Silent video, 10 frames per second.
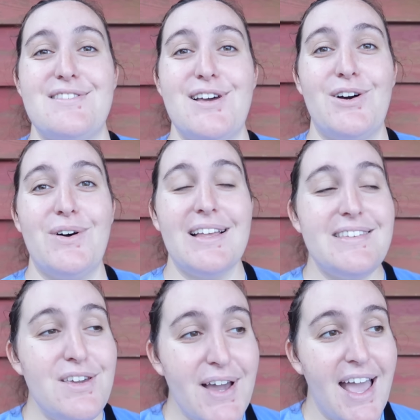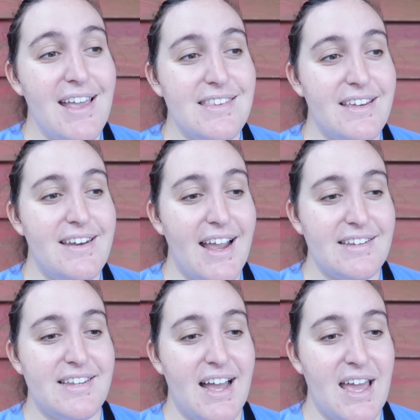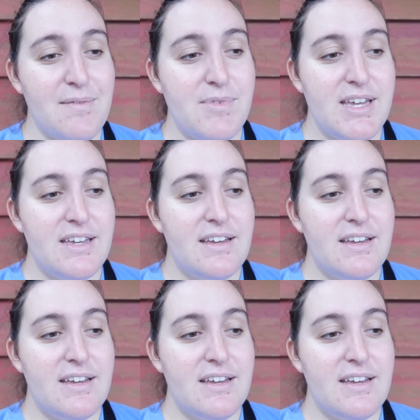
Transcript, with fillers: So I'll see you guys next time